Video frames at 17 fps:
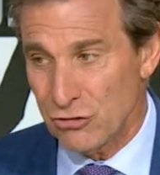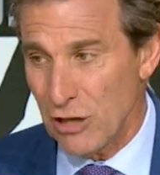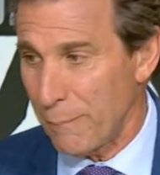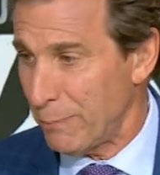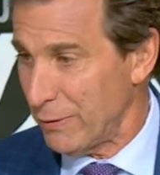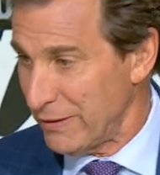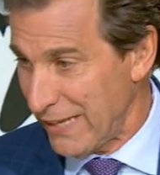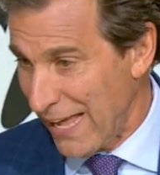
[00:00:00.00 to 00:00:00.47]
is
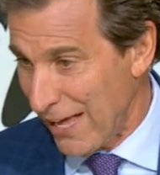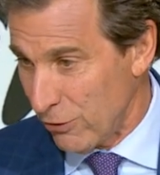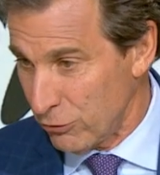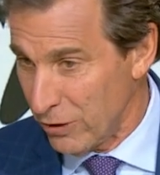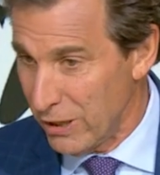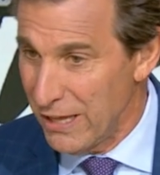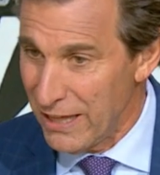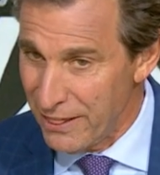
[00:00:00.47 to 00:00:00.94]
up and down.
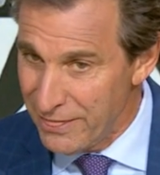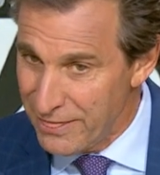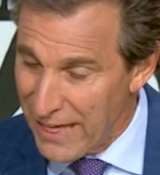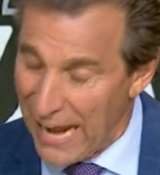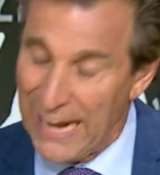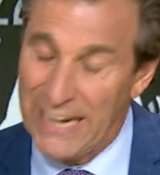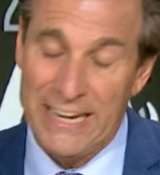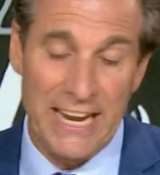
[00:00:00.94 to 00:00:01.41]

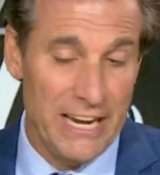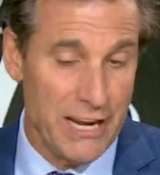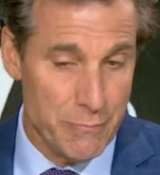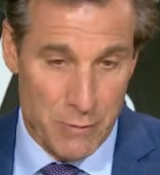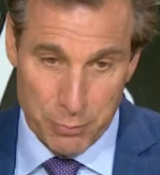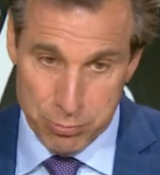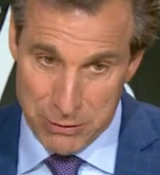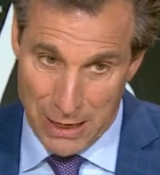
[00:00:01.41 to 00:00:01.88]
They need him
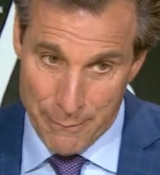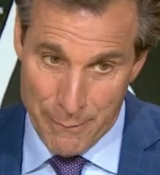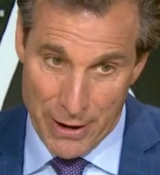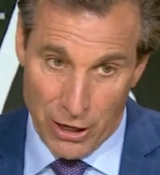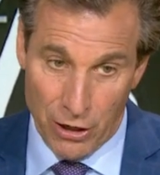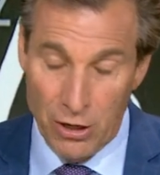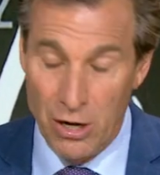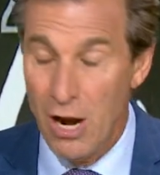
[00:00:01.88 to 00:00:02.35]
to play
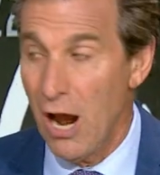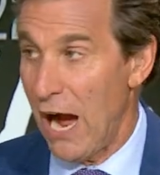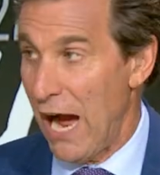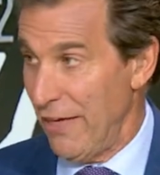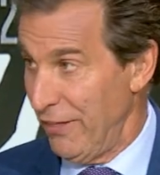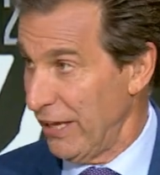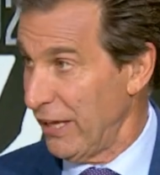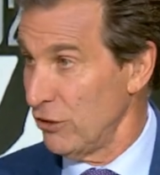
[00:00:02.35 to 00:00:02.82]
better.
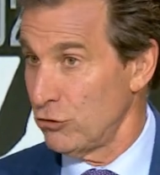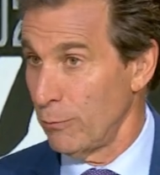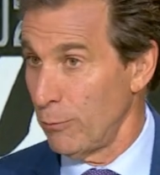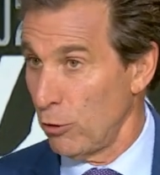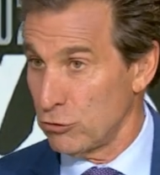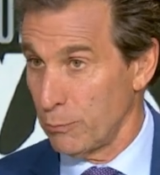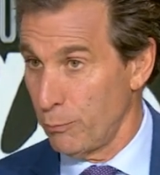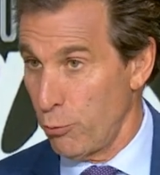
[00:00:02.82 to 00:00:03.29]
I think he's the
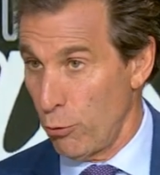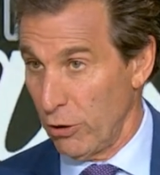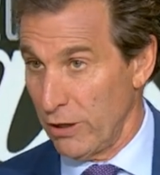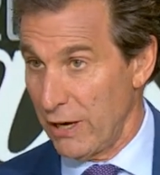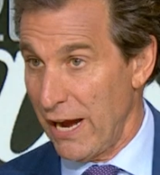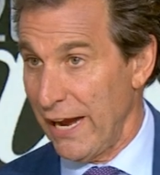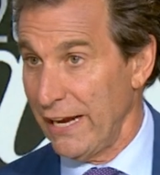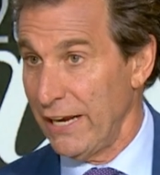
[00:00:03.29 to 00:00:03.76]
most important
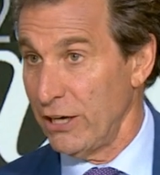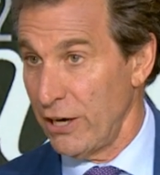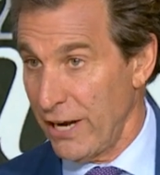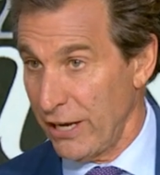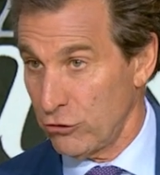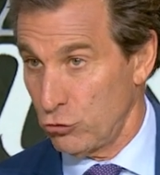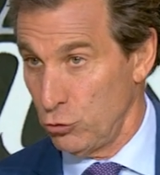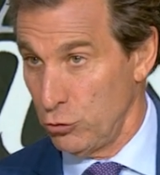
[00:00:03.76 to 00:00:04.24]
guy in the
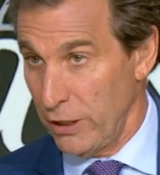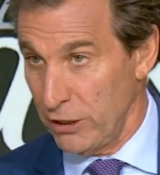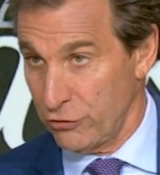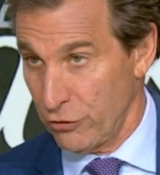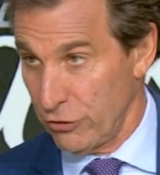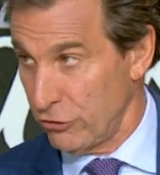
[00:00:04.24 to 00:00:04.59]
next two days